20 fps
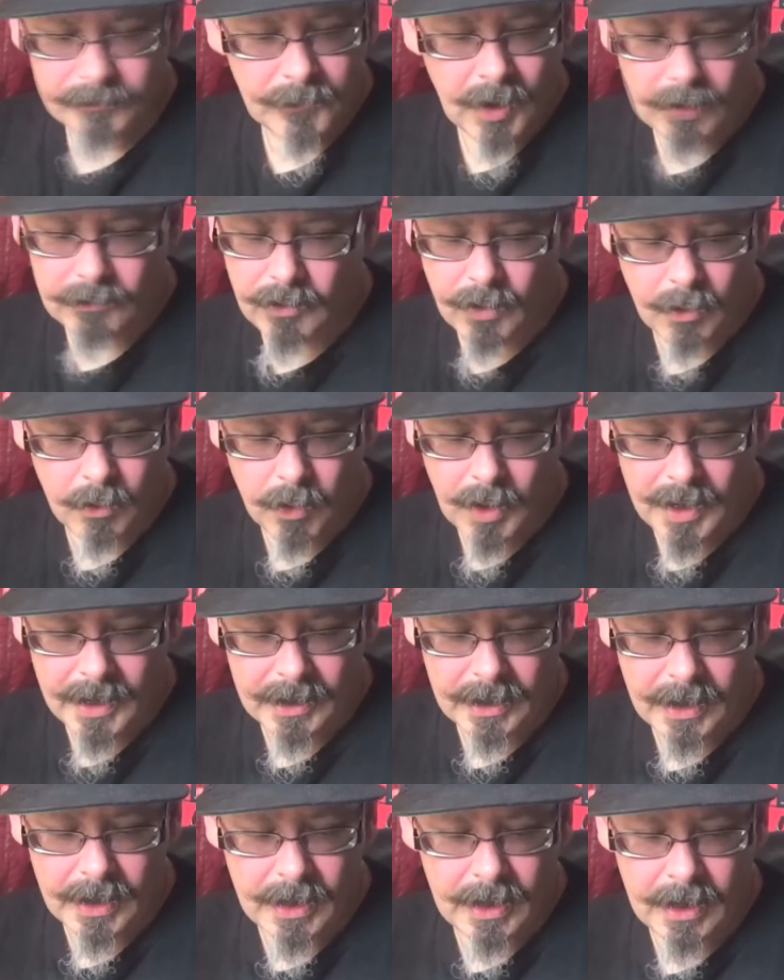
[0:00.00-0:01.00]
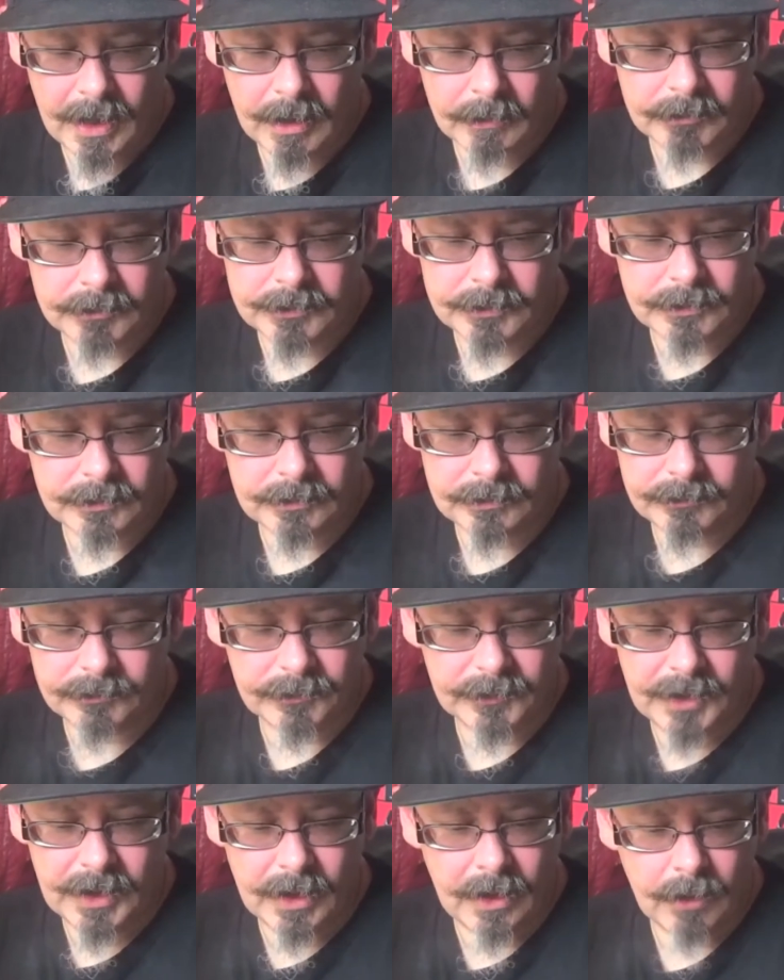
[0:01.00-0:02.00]
I've got to whack that up and
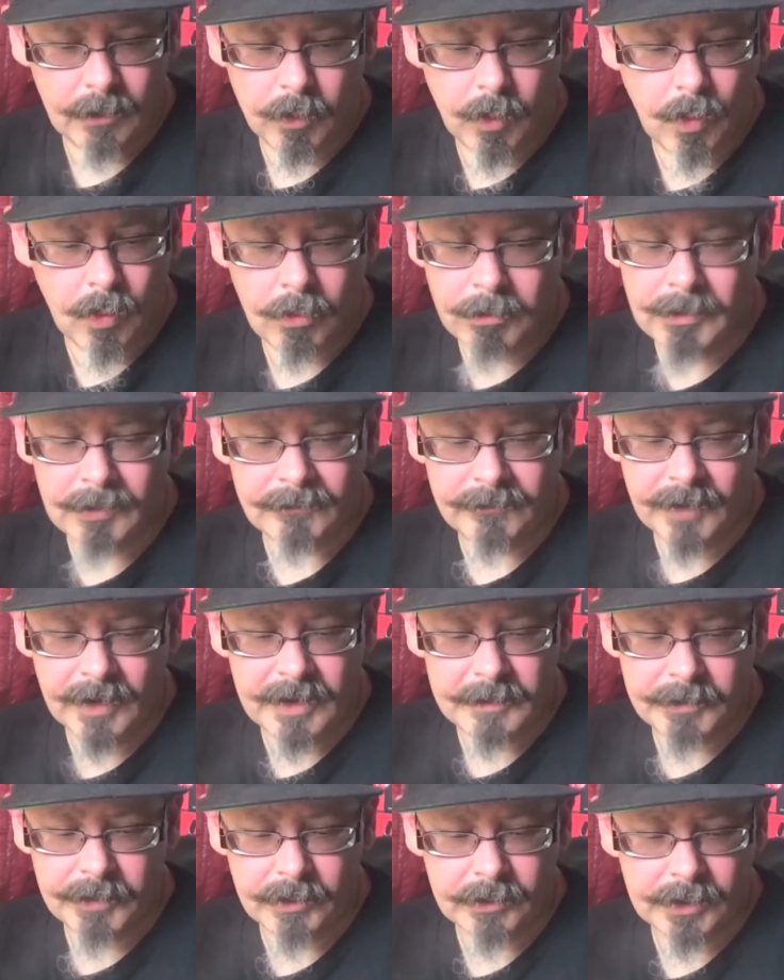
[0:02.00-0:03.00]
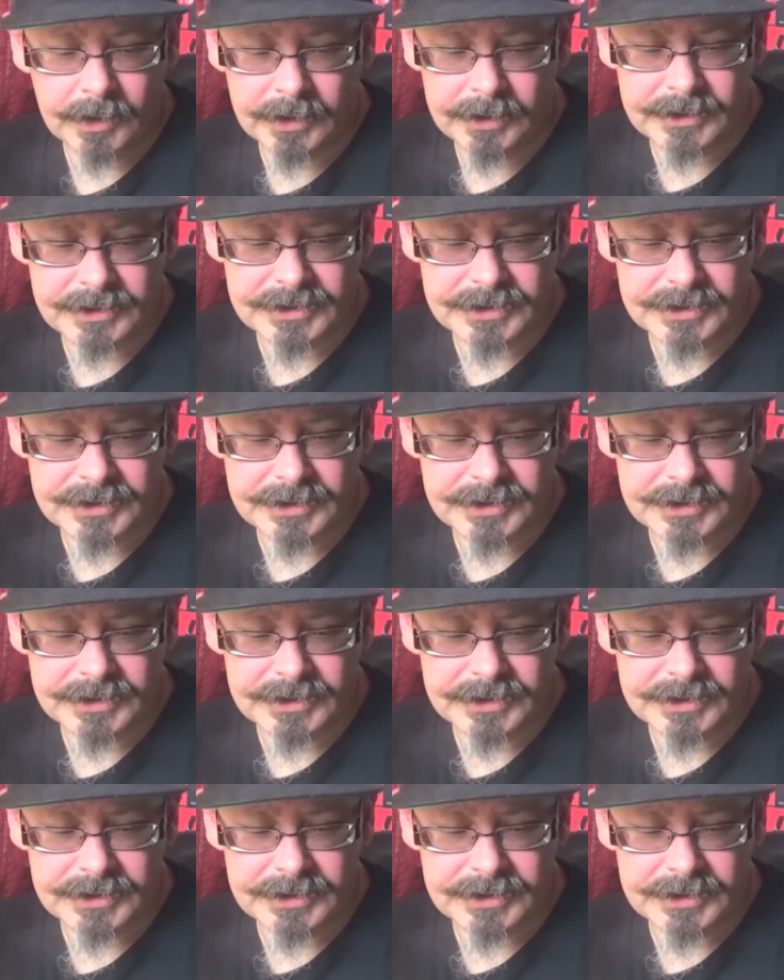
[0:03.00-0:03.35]
get a warmer vape on it and